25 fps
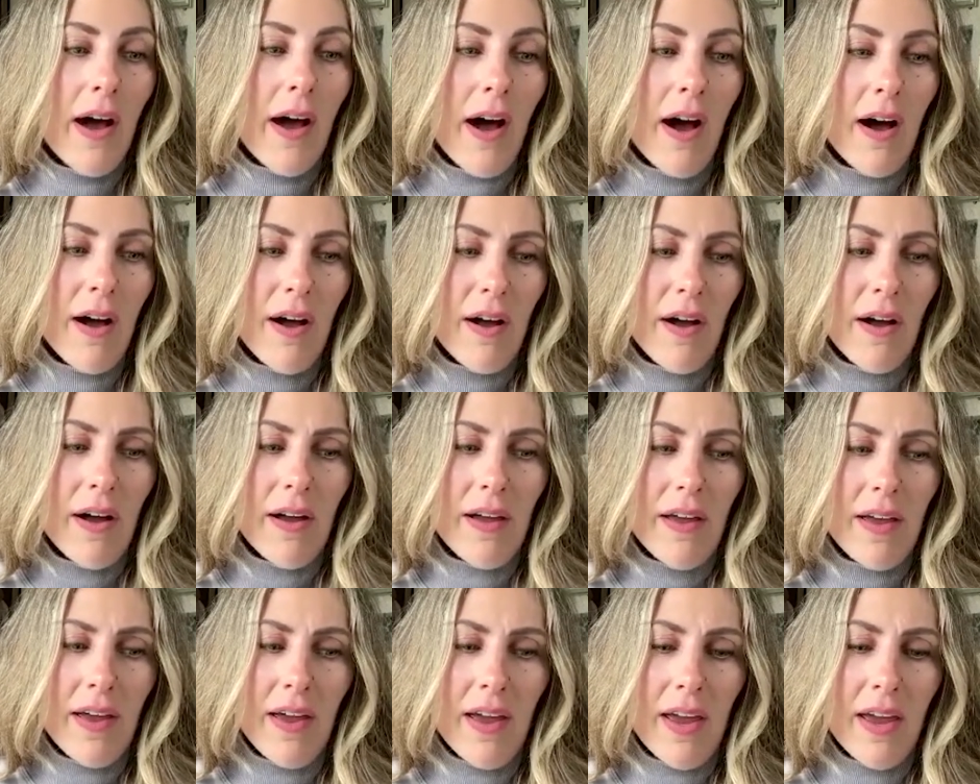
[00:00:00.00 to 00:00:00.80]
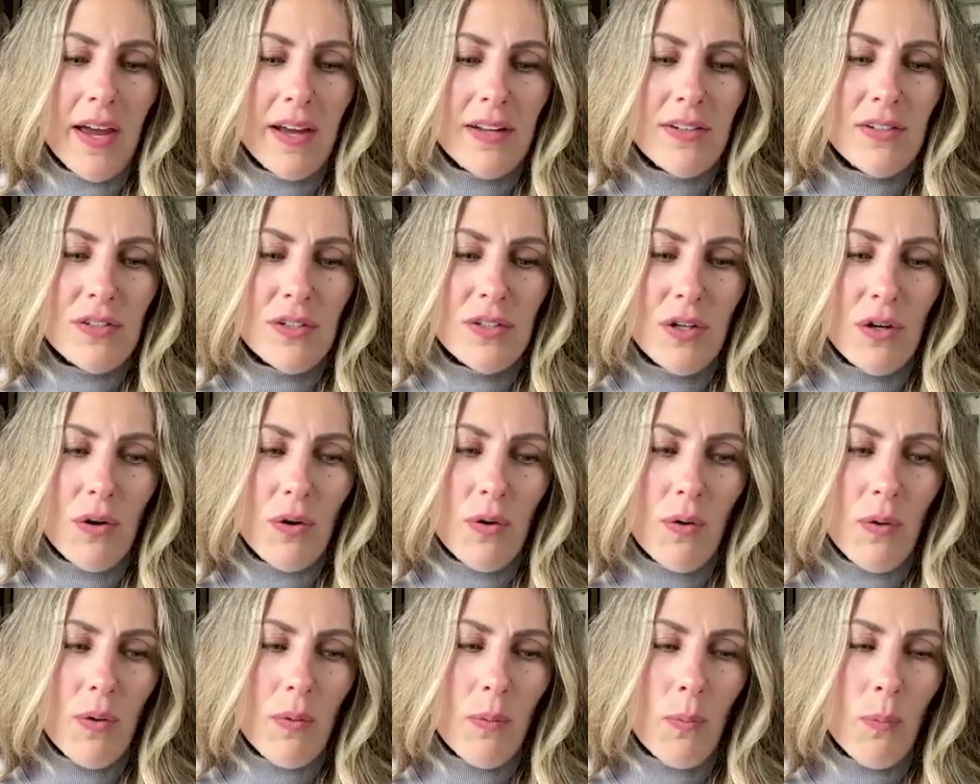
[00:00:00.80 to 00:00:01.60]
And
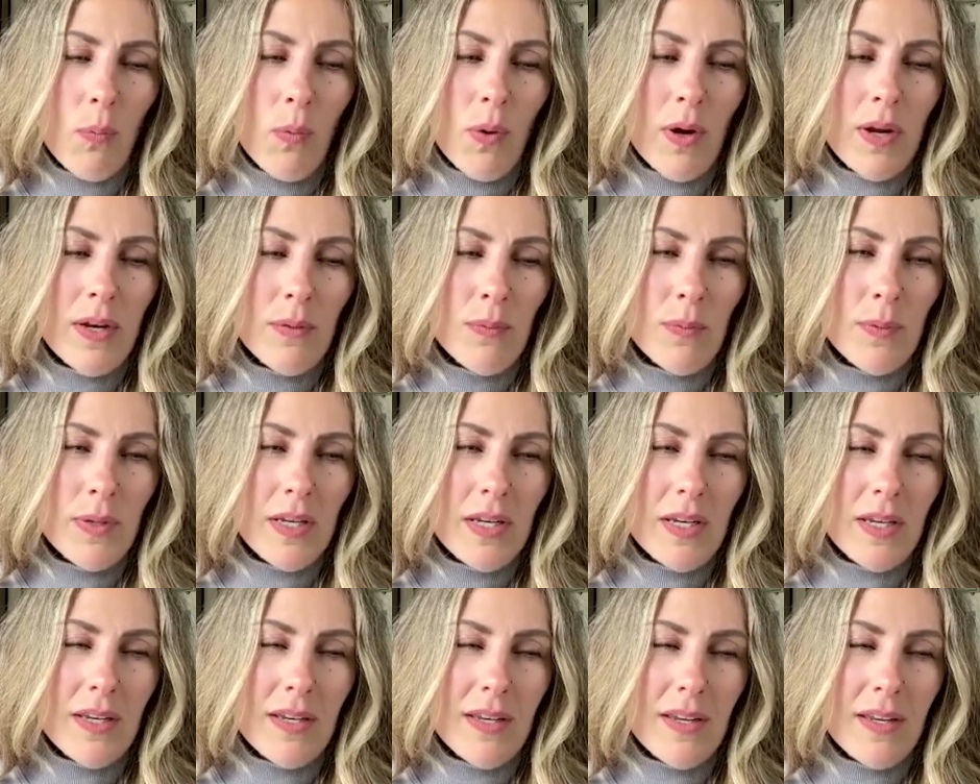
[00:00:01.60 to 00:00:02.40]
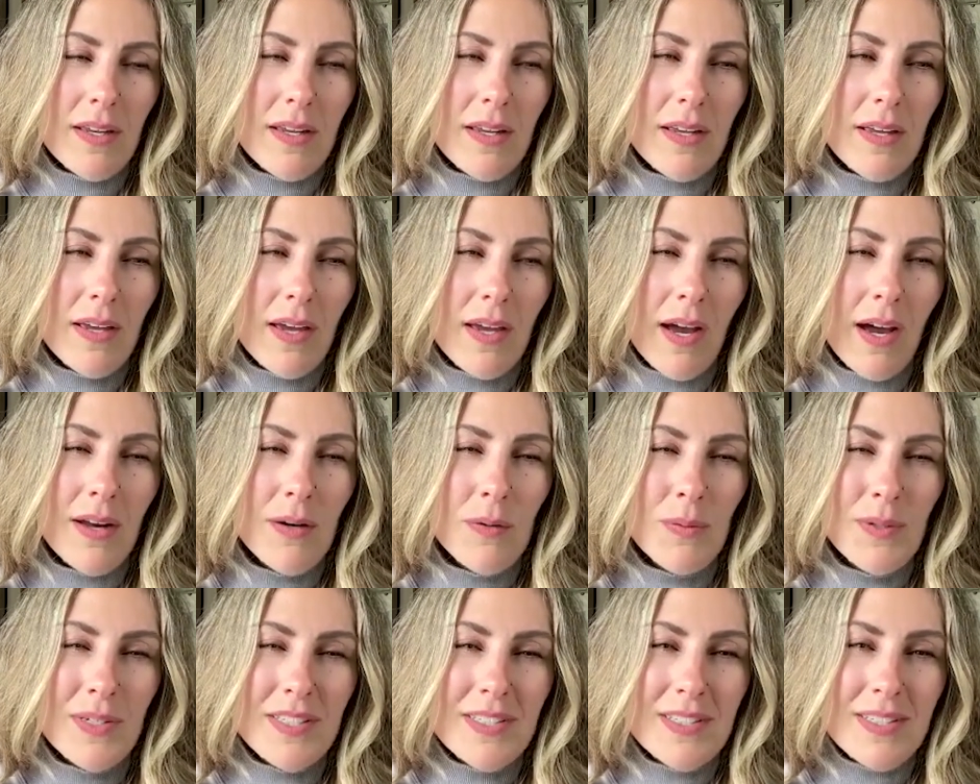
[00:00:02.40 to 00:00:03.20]
so how do we
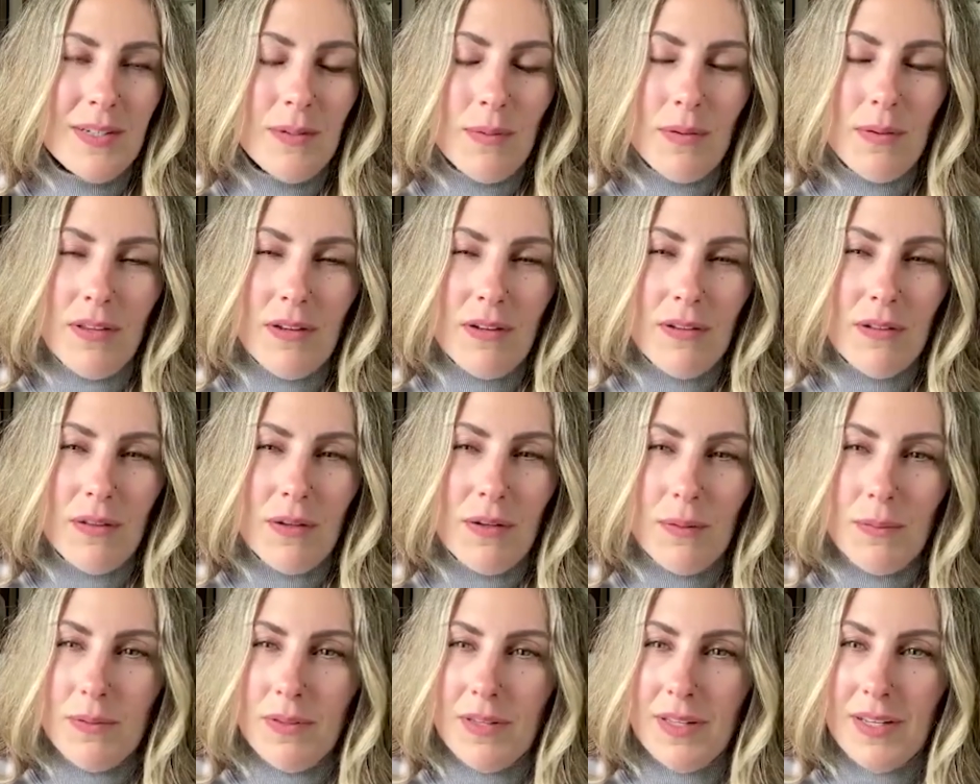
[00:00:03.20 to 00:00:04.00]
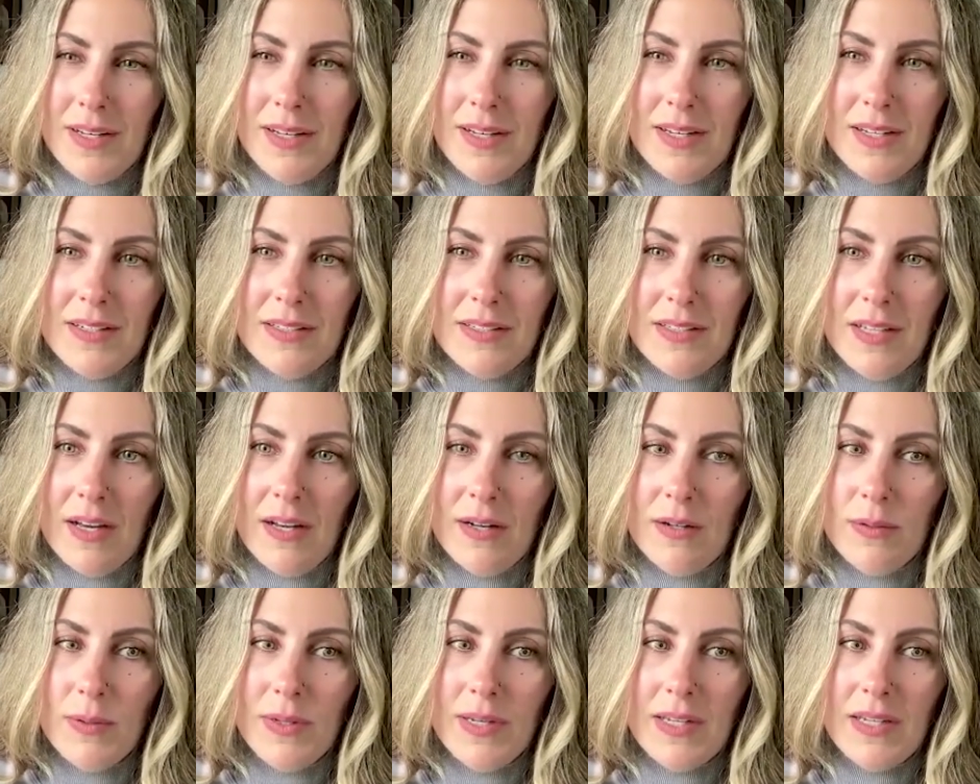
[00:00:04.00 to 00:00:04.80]
sit with our loneliness?
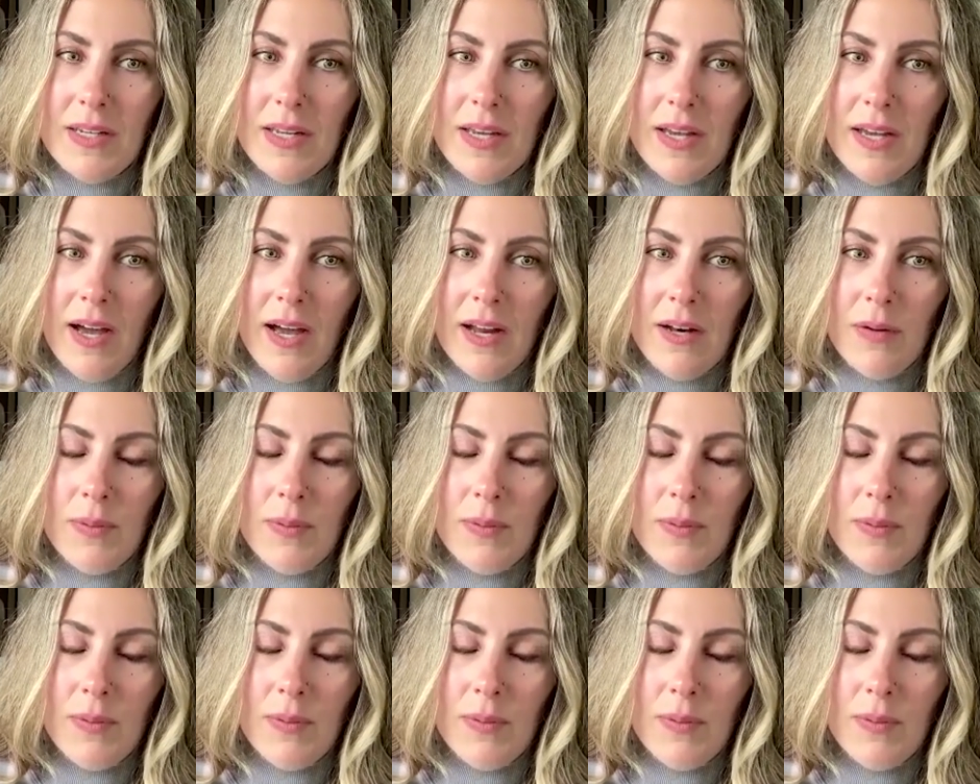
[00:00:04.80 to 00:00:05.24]
How do we